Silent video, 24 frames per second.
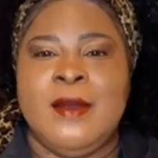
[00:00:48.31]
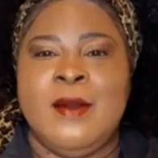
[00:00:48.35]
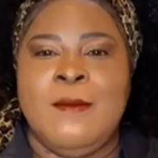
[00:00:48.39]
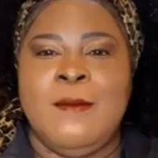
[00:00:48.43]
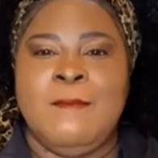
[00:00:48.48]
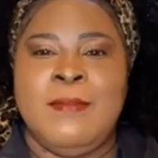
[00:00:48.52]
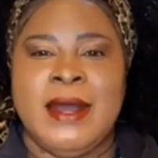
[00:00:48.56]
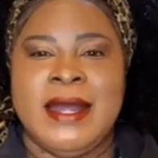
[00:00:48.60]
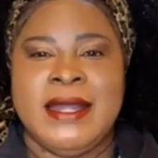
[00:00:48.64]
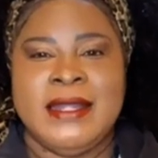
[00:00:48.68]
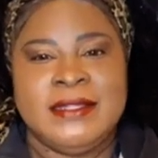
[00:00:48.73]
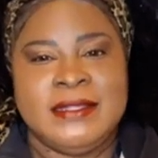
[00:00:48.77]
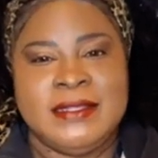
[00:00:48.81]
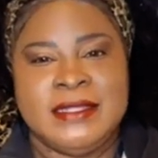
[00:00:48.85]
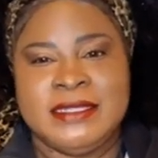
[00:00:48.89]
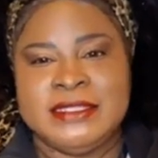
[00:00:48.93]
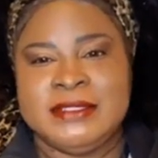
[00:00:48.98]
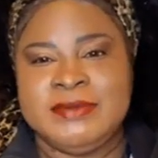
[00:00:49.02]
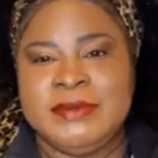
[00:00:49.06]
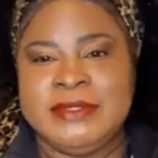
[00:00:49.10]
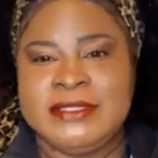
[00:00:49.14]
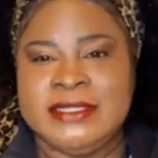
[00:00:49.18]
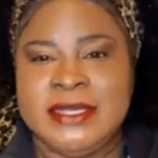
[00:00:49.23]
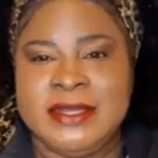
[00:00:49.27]
But this
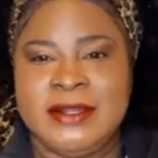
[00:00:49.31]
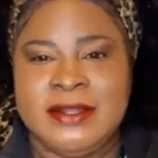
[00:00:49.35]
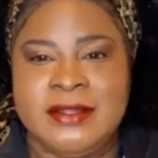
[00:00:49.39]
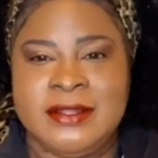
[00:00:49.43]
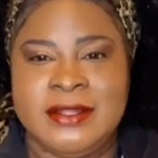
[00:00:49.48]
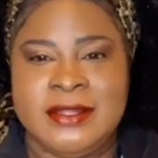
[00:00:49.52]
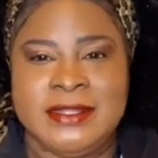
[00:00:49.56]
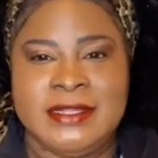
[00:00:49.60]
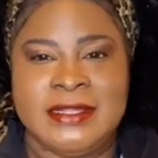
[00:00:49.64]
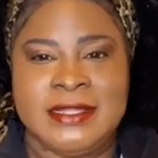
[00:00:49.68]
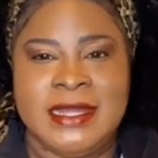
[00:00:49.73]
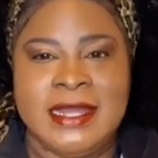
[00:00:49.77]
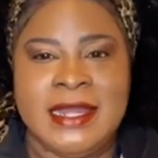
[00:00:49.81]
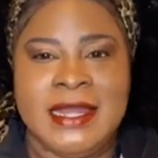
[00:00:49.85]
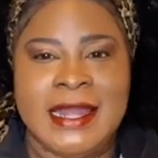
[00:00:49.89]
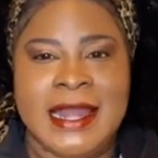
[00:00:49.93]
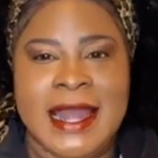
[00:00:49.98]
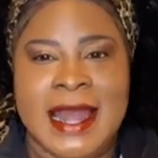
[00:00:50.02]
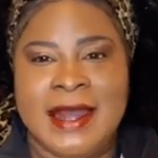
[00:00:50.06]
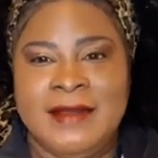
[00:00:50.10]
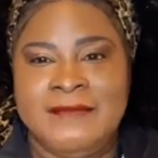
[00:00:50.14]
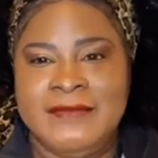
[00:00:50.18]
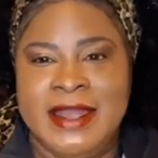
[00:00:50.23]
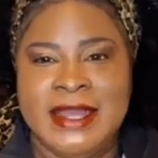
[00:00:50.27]
particular thing
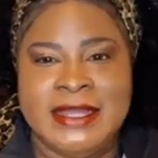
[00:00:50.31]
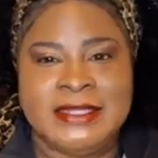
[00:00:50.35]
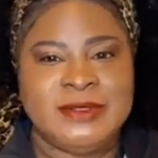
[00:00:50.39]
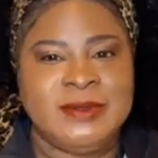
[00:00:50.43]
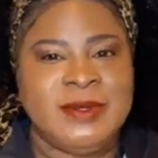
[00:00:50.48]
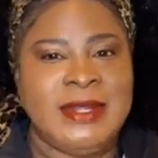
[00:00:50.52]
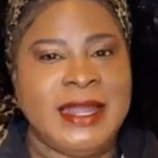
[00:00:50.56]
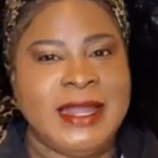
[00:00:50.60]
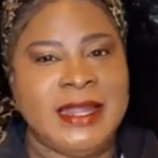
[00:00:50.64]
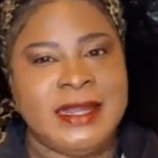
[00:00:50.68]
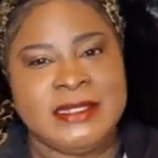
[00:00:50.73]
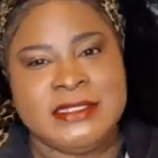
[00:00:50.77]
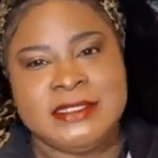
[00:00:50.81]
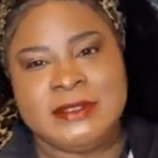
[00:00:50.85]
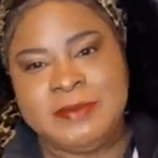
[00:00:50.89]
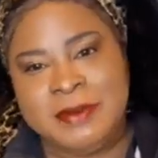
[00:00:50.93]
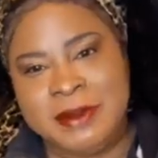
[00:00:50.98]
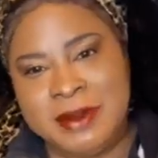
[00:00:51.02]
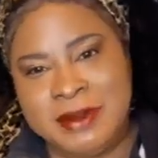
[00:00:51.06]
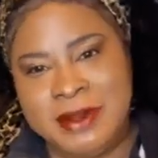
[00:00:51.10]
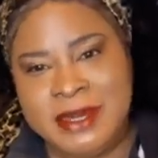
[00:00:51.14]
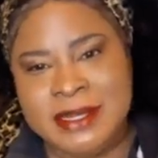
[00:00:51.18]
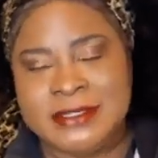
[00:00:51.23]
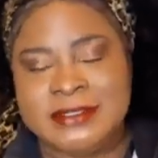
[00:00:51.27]
I've actually had
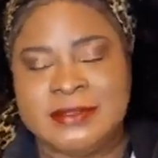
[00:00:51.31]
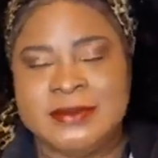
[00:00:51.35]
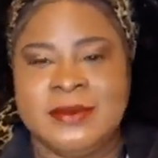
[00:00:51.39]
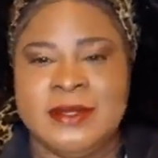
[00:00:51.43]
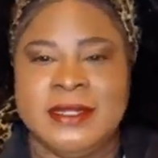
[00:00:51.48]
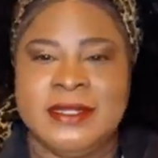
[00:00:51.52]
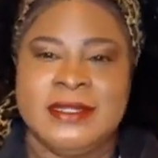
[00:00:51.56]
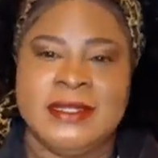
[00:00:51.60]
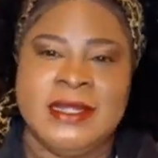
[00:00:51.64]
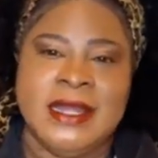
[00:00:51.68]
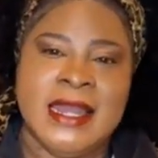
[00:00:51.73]
experience with.